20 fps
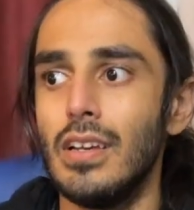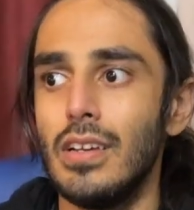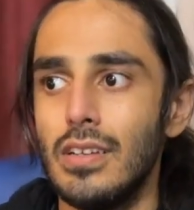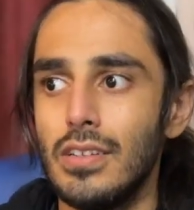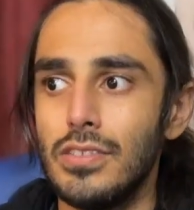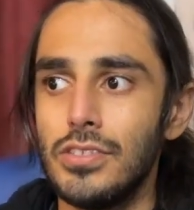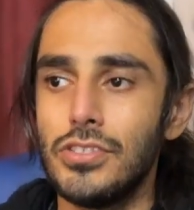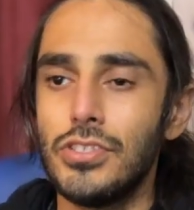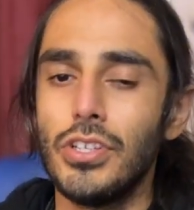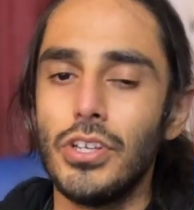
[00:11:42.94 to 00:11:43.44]

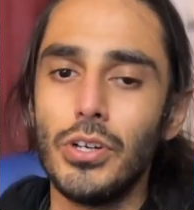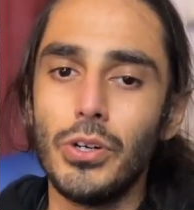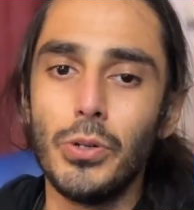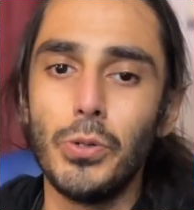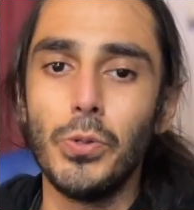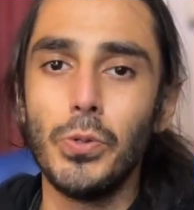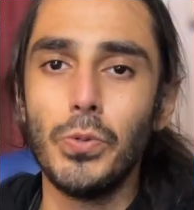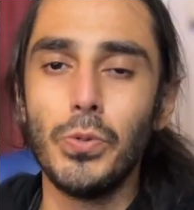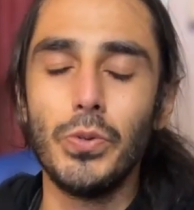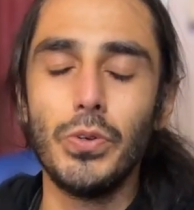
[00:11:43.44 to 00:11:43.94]

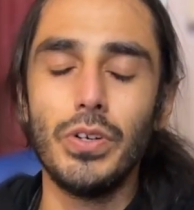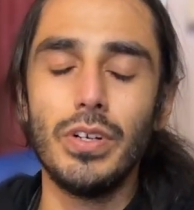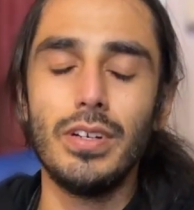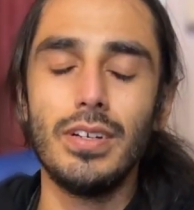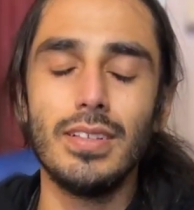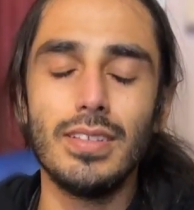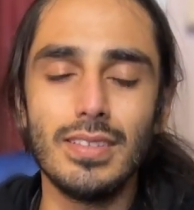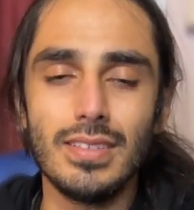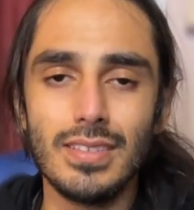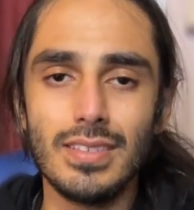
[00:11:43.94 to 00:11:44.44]
So
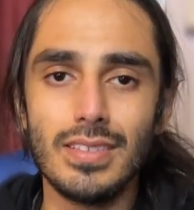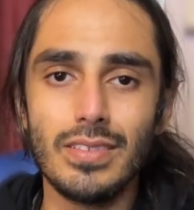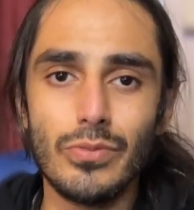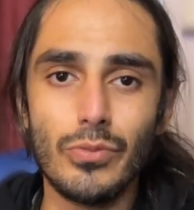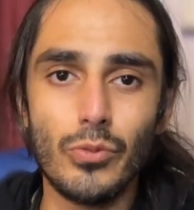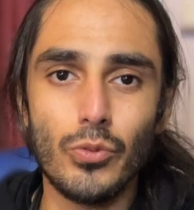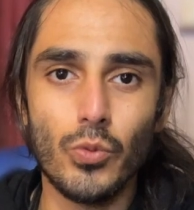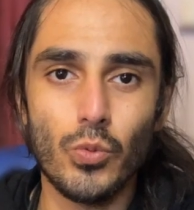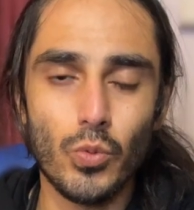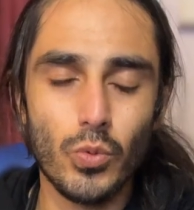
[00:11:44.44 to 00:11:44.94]

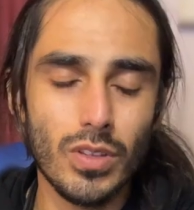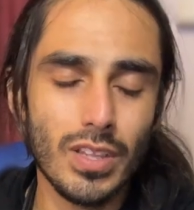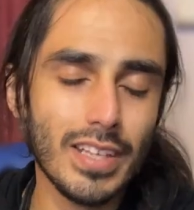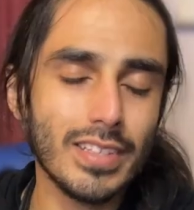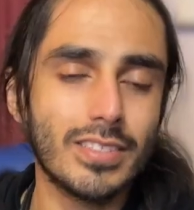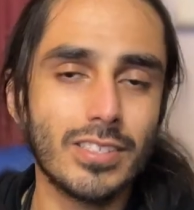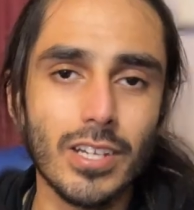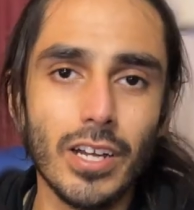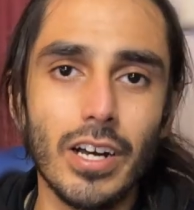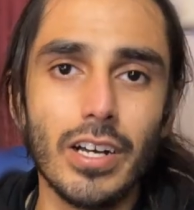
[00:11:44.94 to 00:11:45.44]

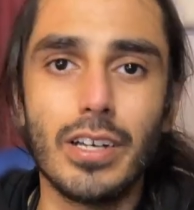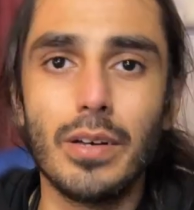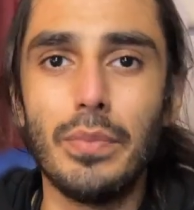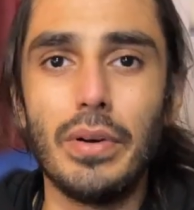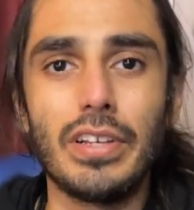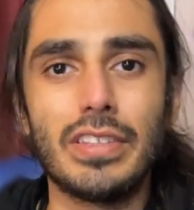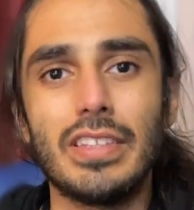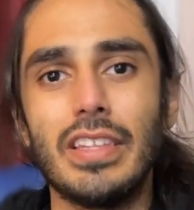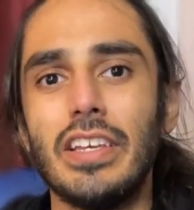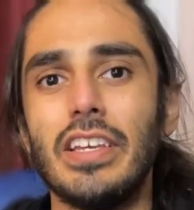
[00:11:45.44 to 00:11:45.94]
let's talk
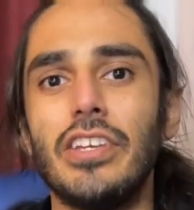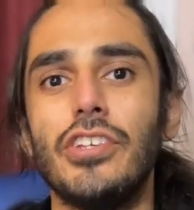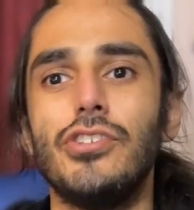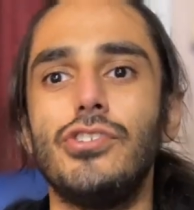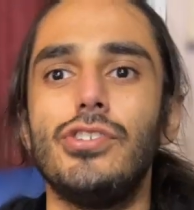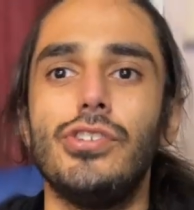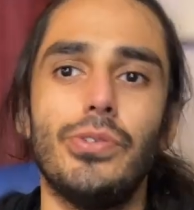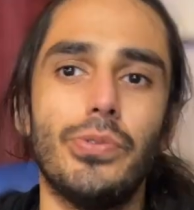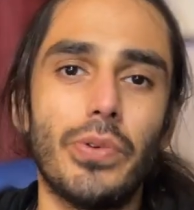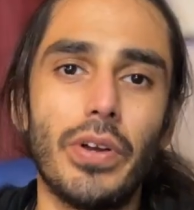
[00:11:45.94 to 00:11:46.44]
about the
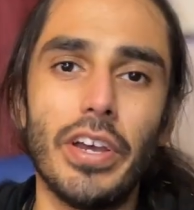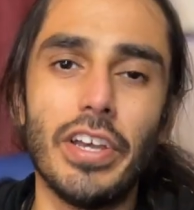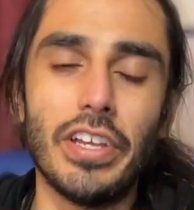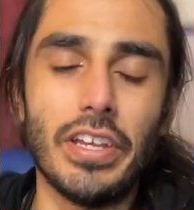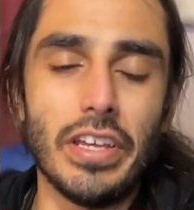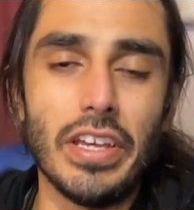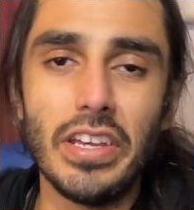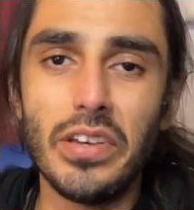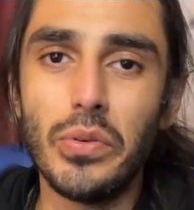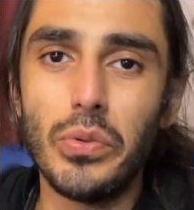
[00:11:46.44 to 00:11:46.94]
issue, right?
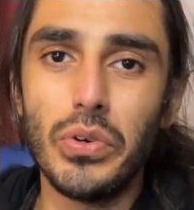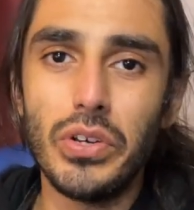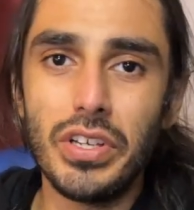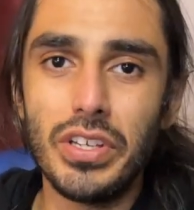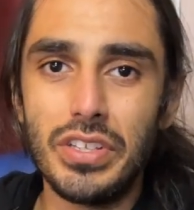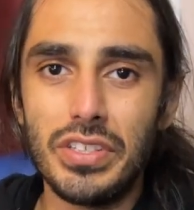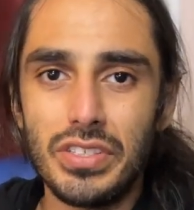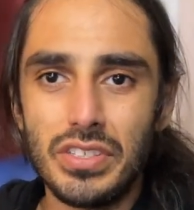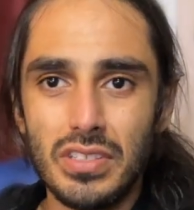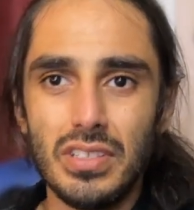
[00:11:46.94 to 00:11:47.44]
It
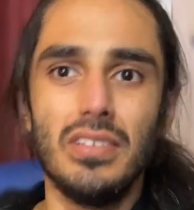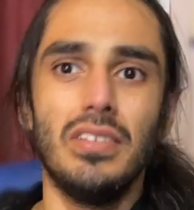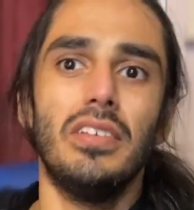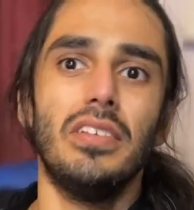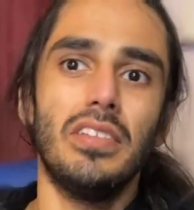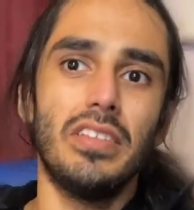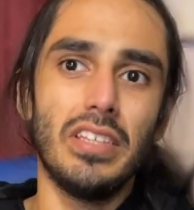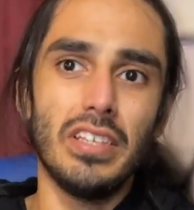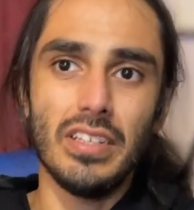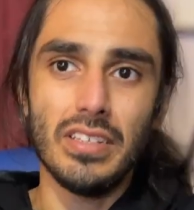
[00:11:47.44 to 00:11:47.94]
was
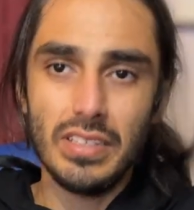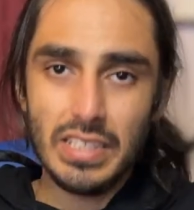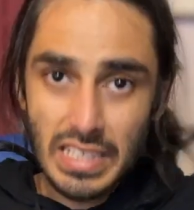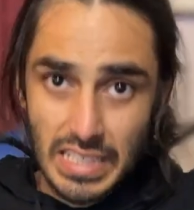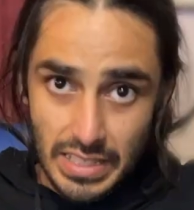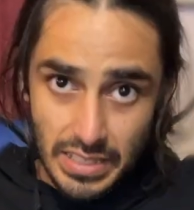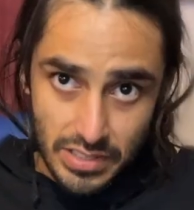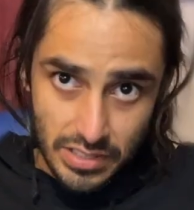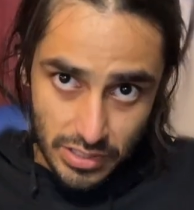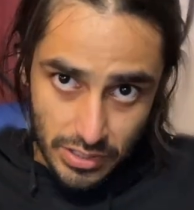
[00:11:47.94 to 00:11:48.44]
the
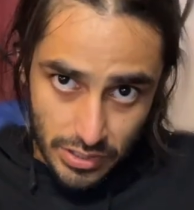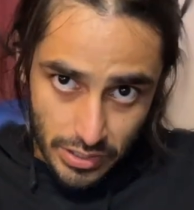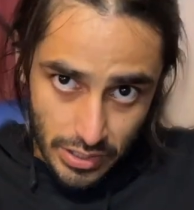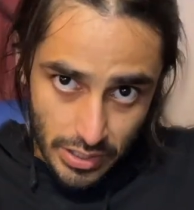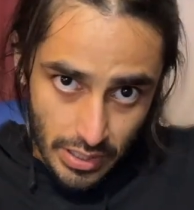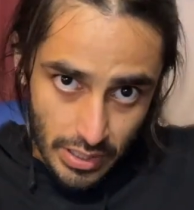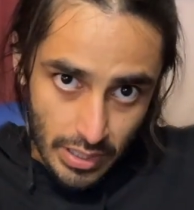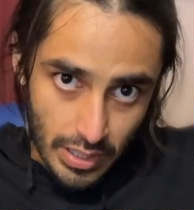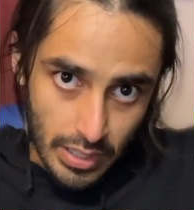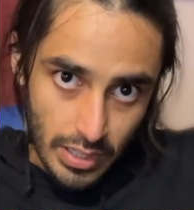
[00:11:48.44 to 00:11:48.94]
least
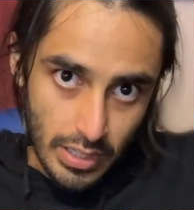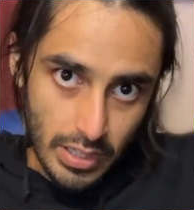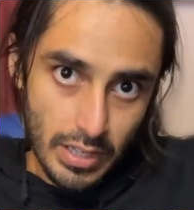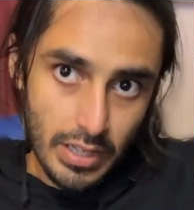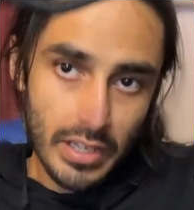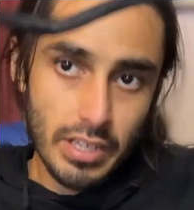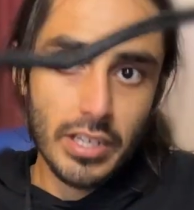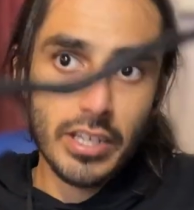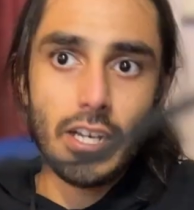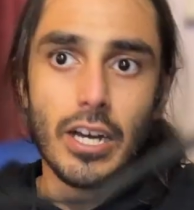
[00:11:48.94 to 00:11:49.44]

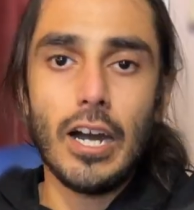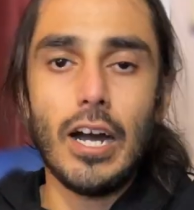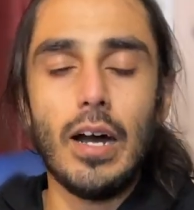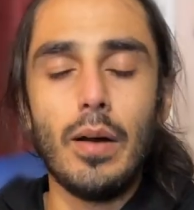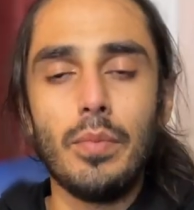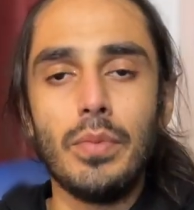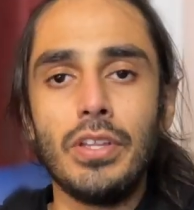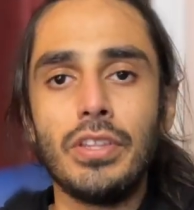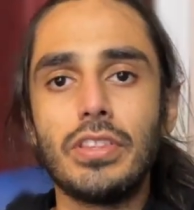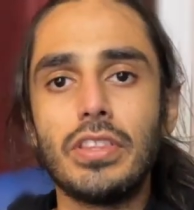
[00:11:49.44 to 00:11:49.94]

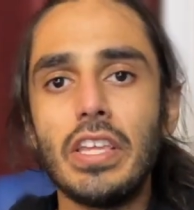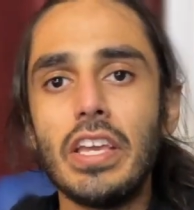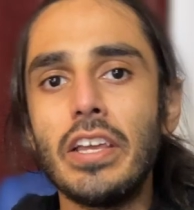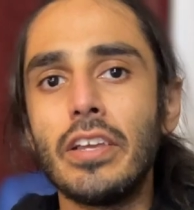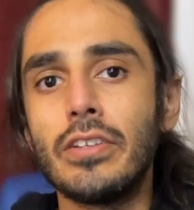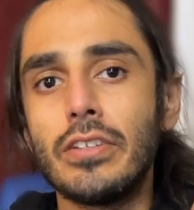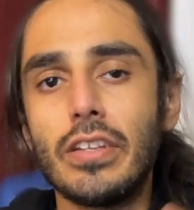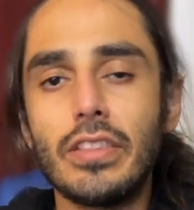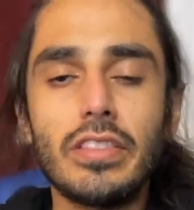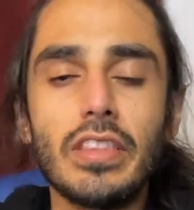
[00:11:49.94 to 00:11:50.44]
common
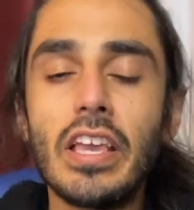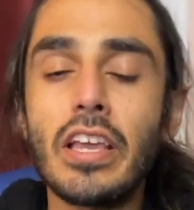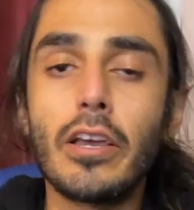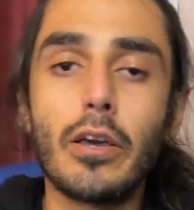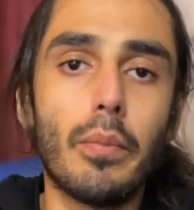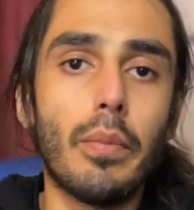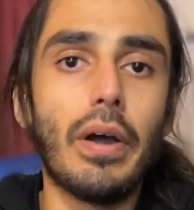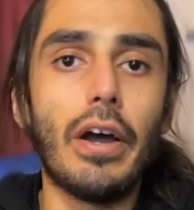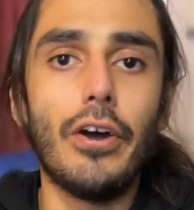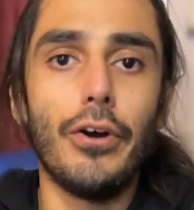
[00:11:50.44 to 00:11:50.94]
thing to think
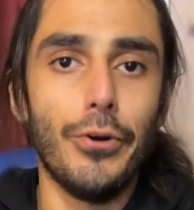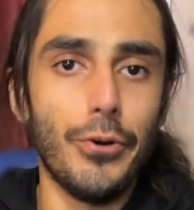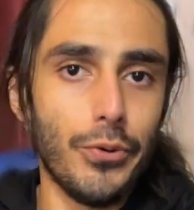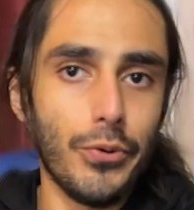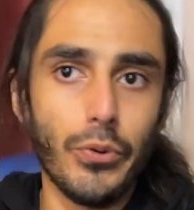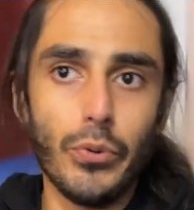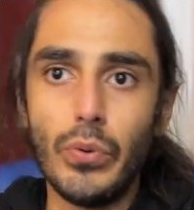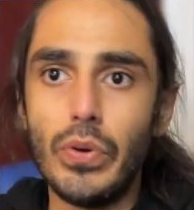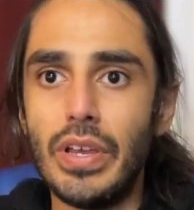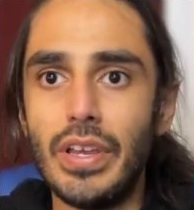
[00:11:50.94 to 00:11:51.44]
about
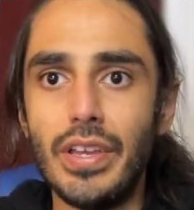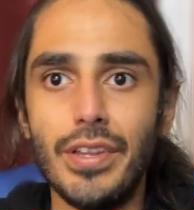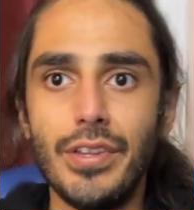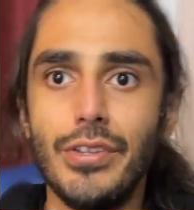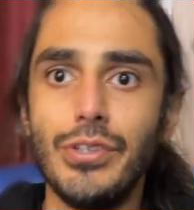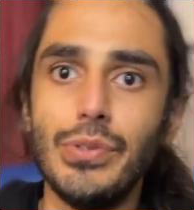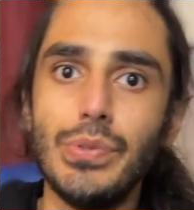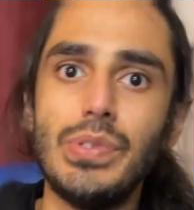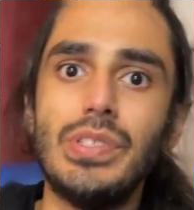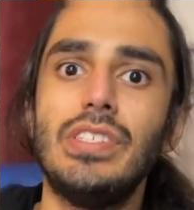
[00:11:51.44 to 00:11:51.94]
when
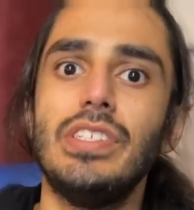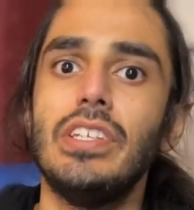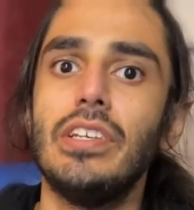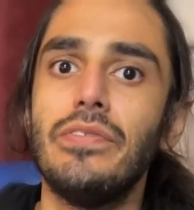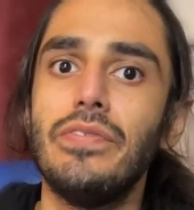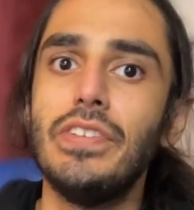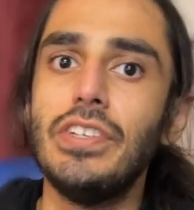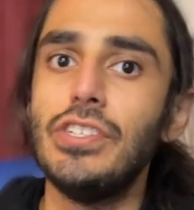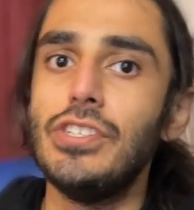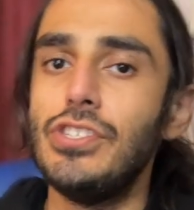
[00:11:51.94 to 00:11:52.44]
you see a
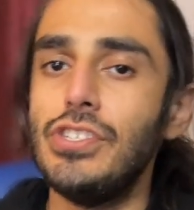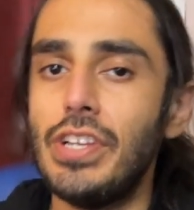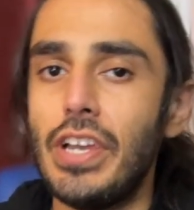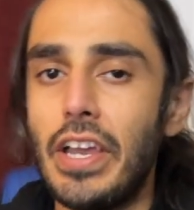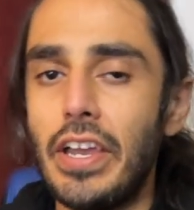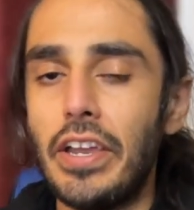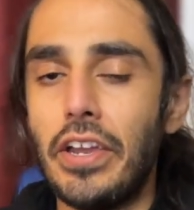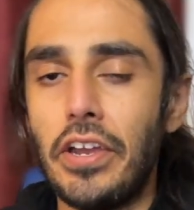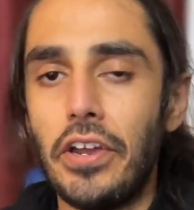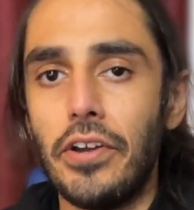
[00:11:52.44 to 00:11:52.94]

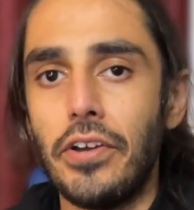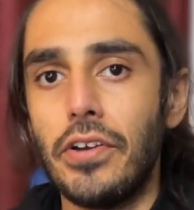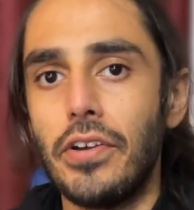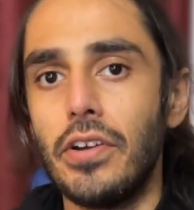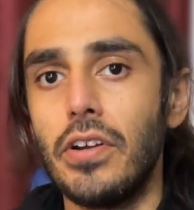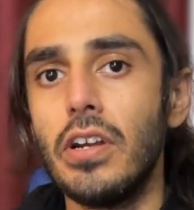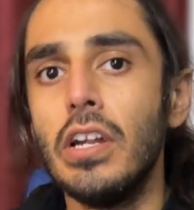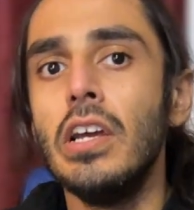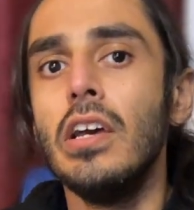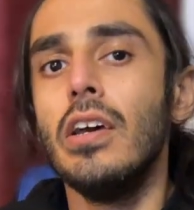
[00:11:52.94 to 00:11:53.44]
VGA error.